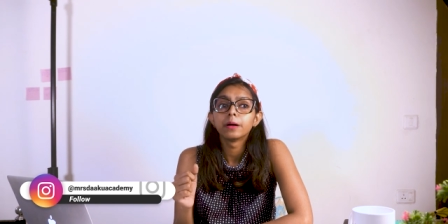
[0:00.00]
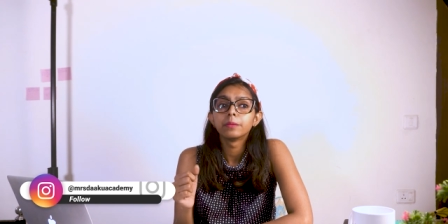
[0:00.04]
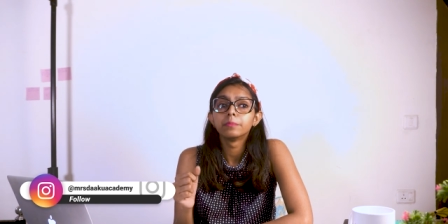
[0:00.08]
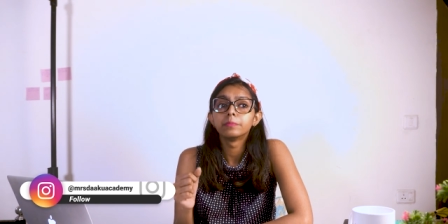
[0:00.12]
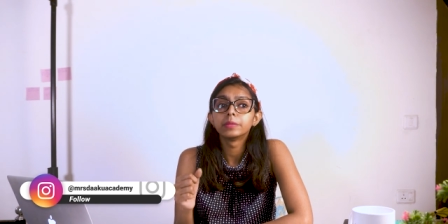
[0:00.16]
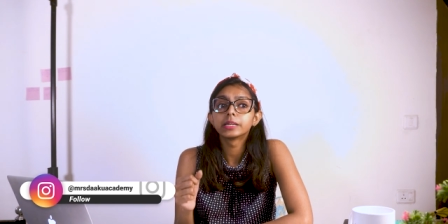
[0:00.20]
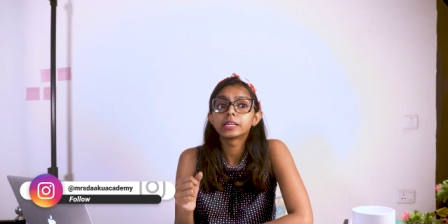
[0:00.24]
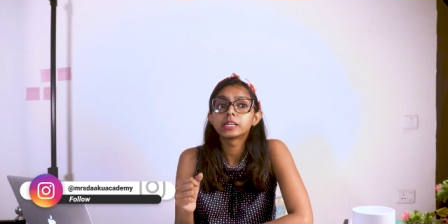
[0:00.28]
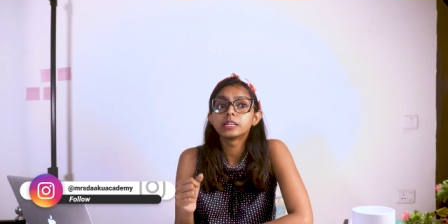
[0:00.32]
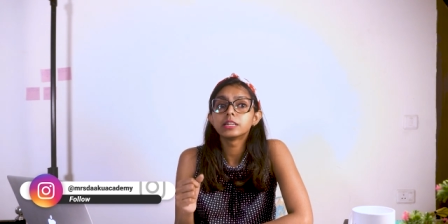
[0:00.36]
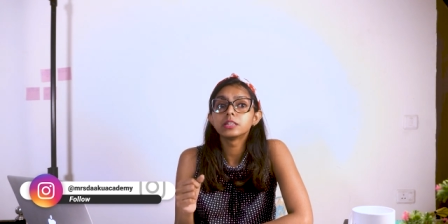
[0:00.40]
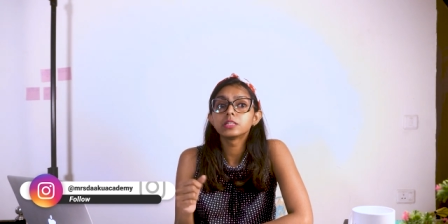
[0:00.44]

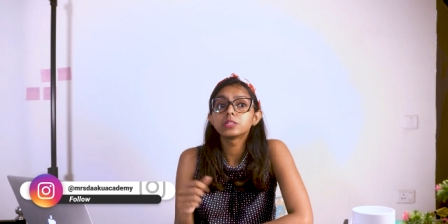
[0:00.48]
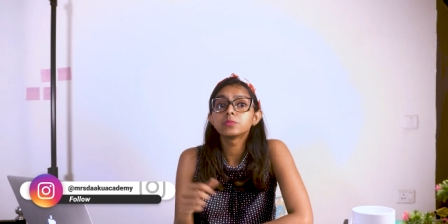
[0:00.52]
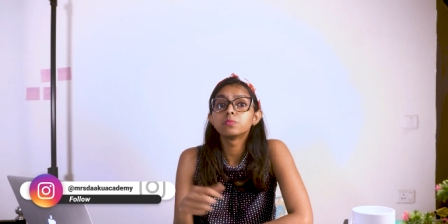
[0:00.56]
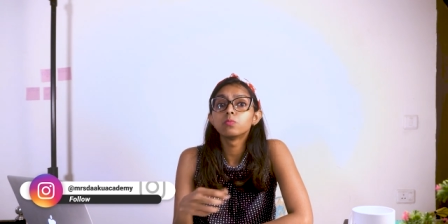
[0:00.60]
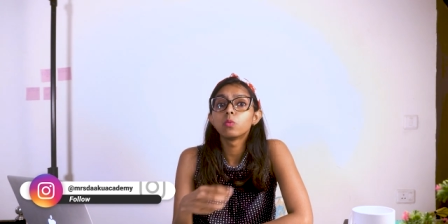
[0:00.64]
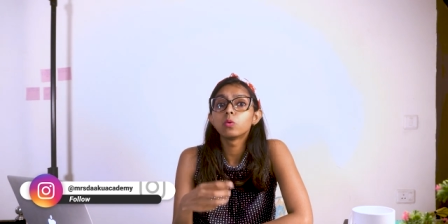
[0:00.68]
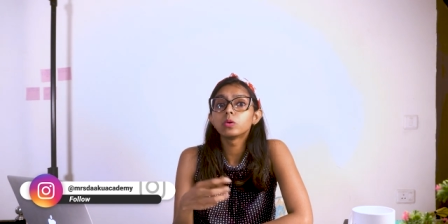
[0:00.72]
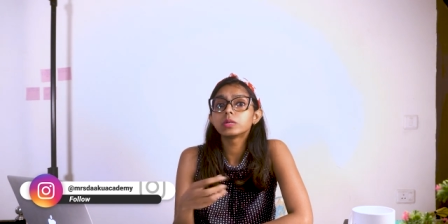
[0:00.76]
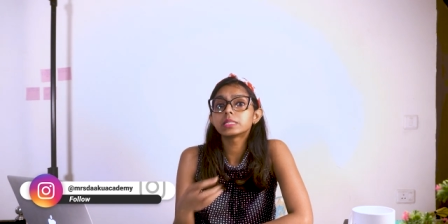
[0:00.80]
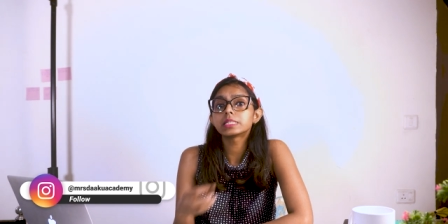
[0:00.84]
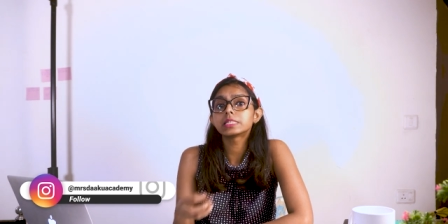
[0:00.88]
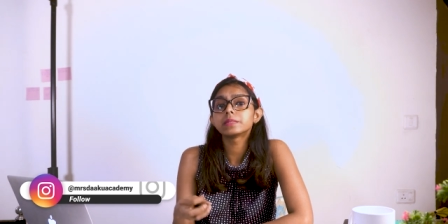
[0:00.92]
because
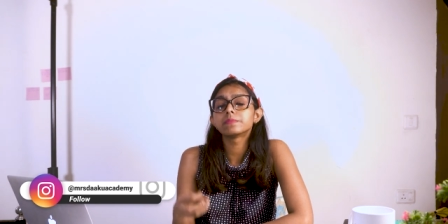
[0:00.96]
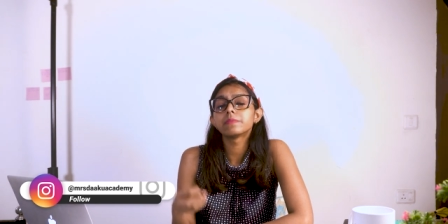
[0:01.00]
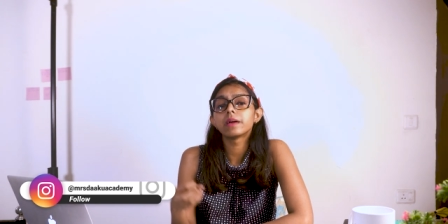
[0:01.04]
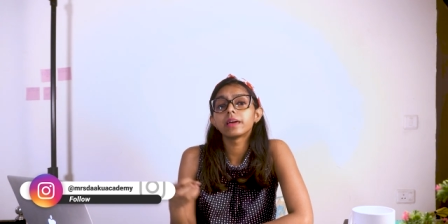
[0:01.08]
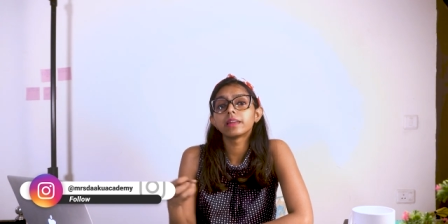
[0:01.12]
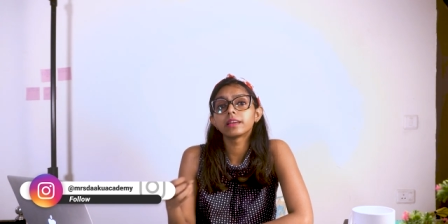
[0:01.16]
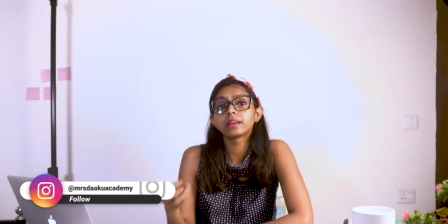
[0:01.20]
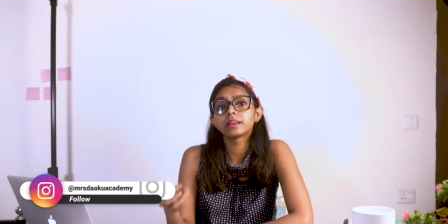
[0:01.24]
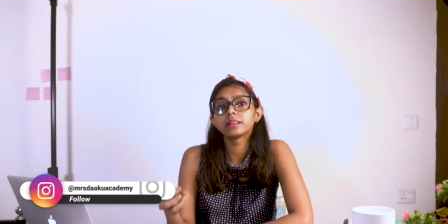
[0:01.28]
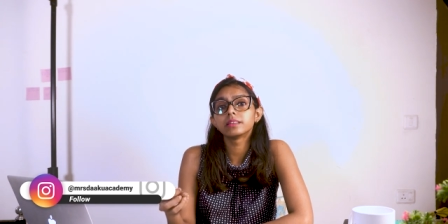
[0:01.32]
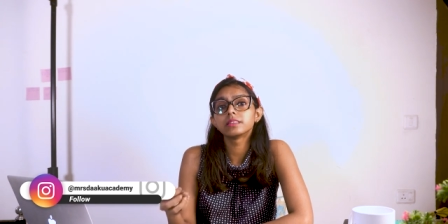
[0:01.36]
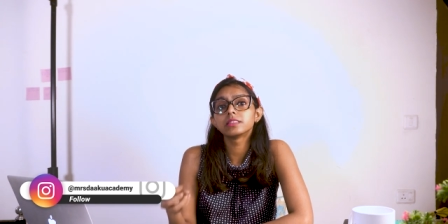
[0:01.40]
most
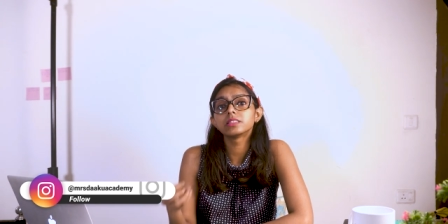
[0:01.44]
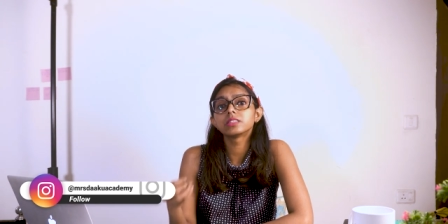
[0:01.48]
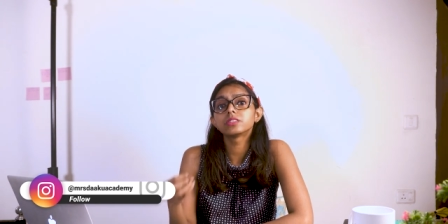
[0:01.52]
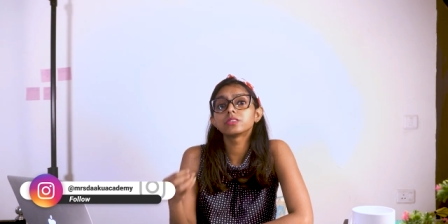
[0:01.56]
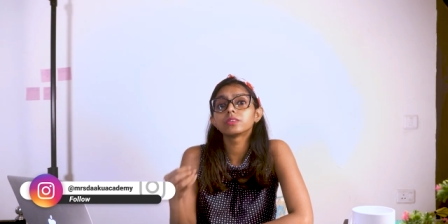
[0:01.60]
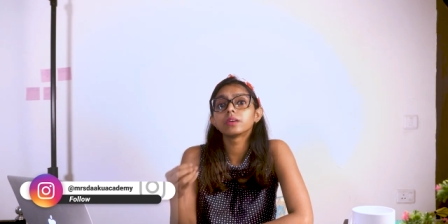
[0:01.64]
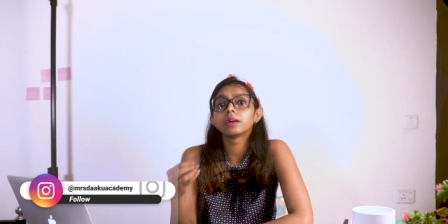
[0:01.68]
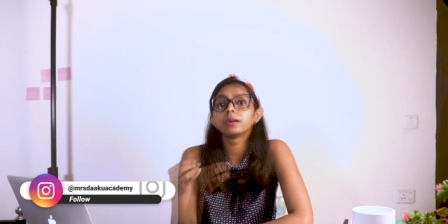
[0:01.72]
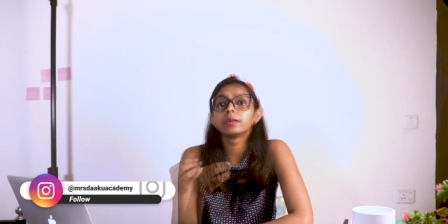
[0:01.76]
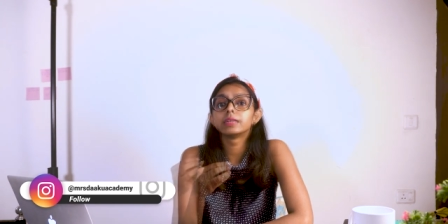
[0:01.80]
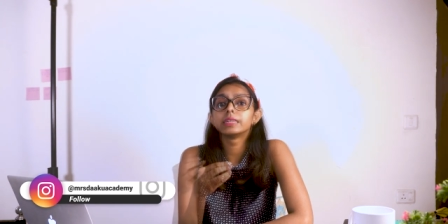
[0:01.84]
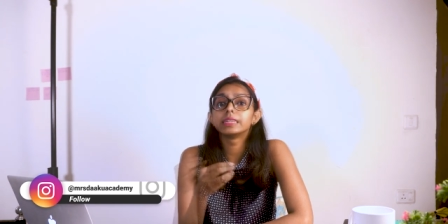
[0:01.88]

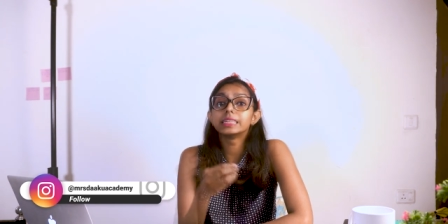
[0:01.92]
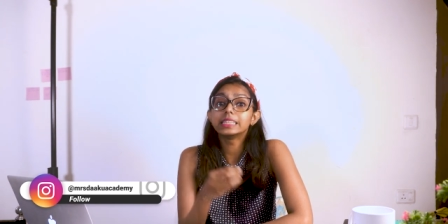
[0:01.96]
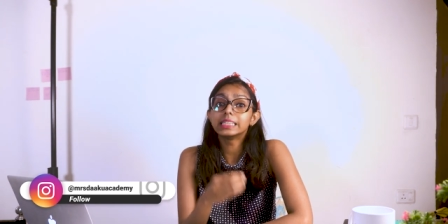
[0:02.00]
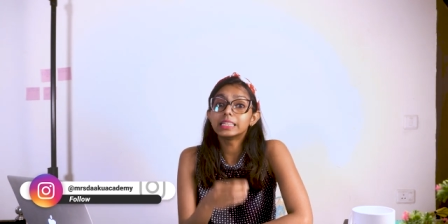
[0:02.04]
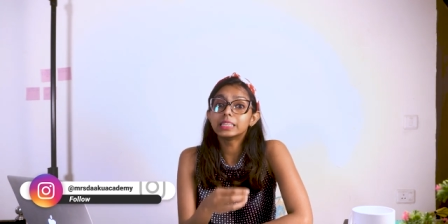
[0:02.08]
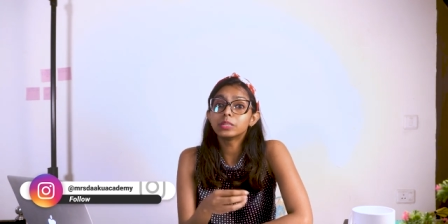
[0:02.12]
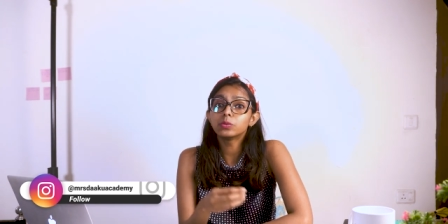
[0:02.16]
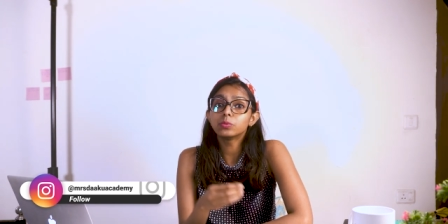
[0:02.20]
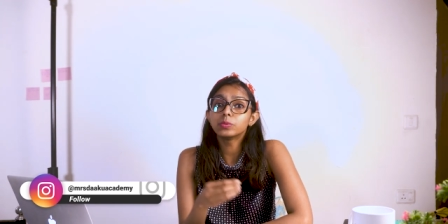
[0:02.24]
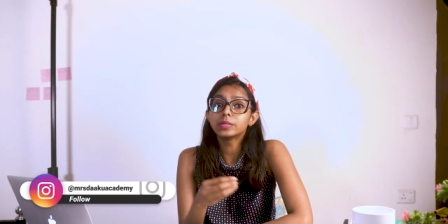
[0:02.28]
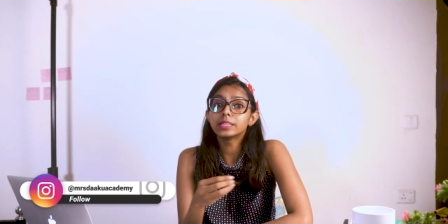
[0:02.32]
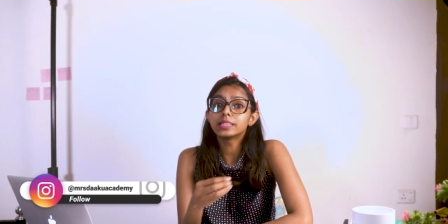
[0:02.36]
Americans
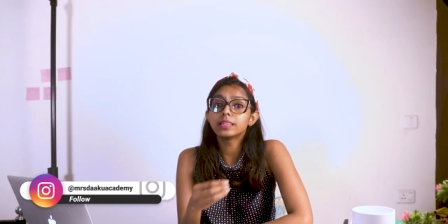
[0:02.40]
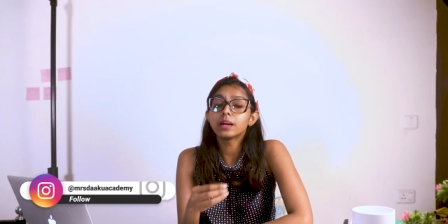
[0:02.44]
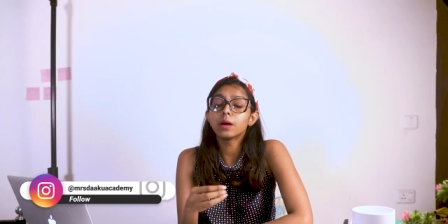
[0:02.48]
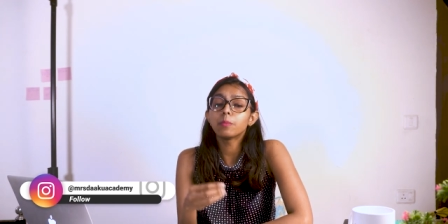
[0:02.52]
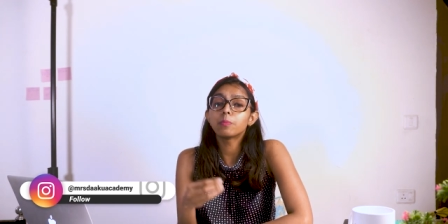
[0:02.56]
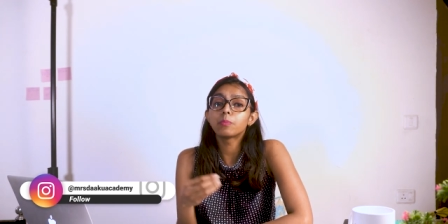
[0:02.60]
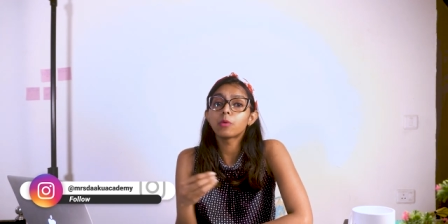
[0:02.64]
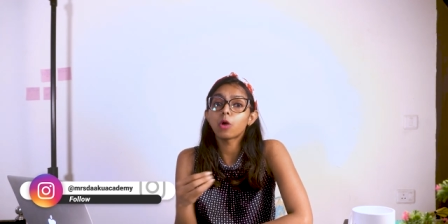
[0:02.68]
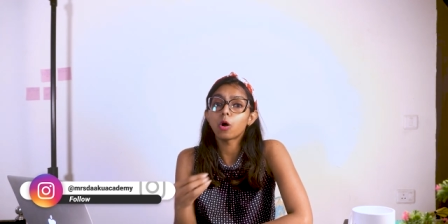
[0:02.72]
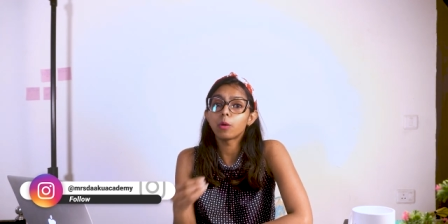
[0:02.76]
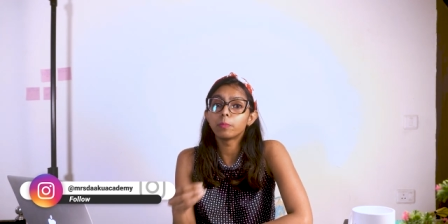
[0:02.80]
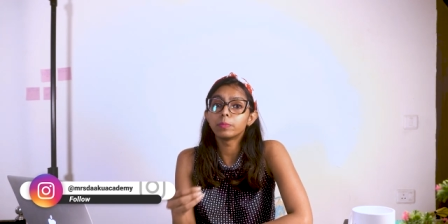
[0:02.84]
deal with
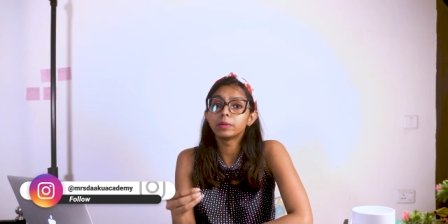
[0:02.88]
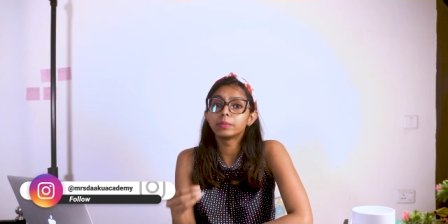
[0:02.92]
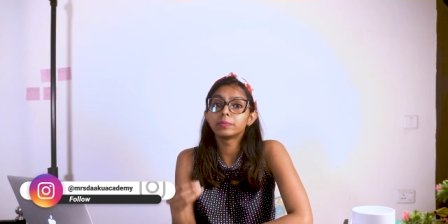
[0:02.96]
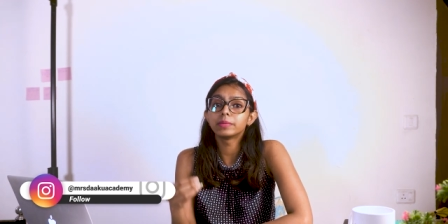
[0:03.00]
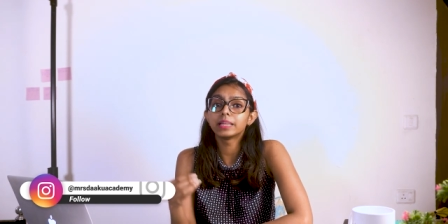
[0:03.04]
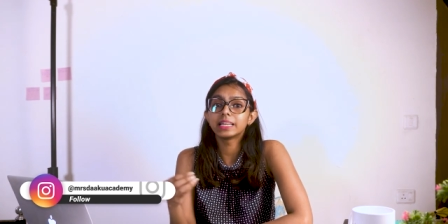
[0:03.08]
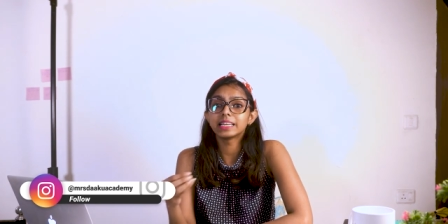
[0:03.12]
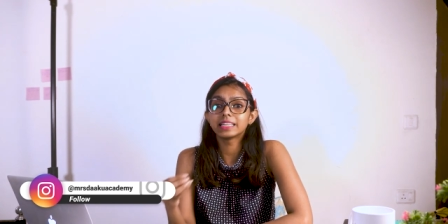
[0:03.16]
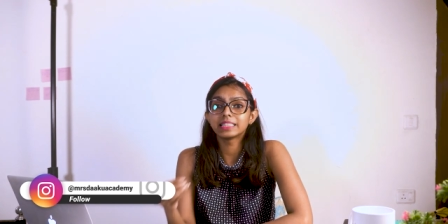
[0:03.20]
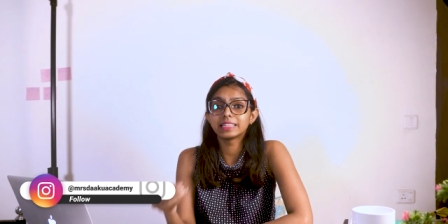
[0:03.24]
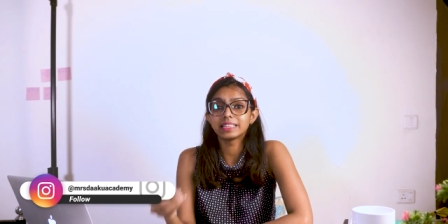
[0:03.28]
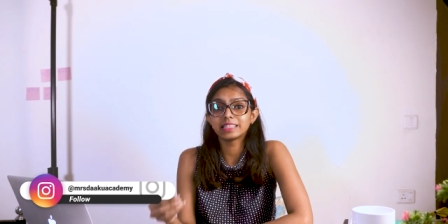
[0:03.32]
a problem
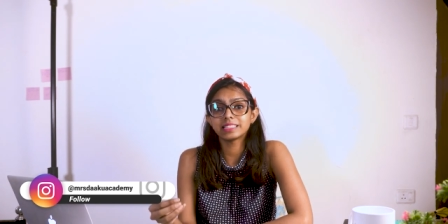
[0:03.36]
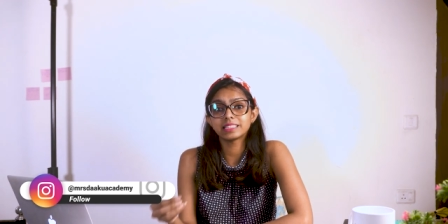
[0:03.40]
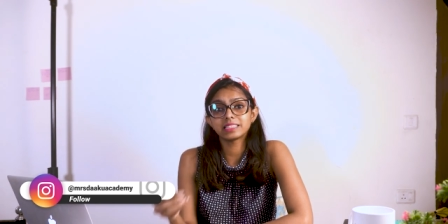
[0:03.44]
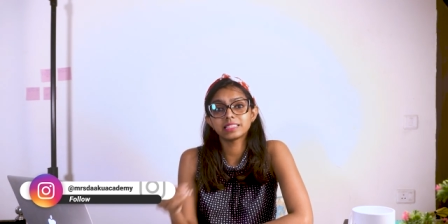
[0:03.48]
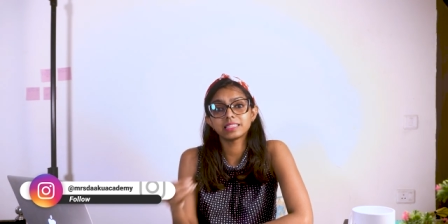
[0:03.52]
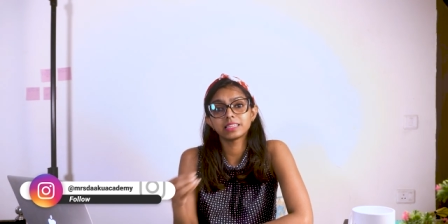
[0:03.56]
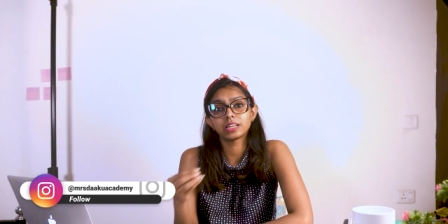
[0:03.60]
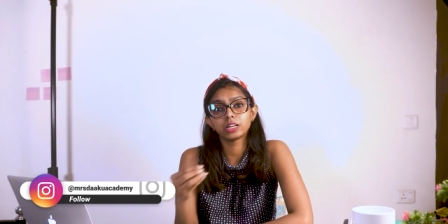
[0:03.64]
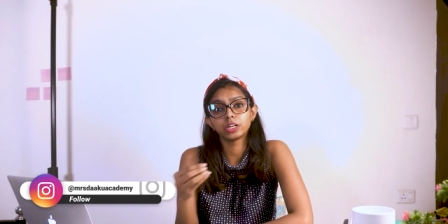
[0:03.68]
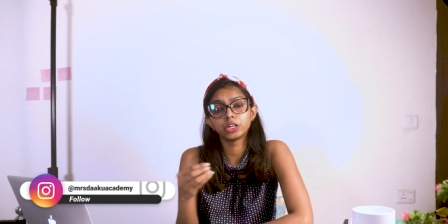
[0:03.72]
like this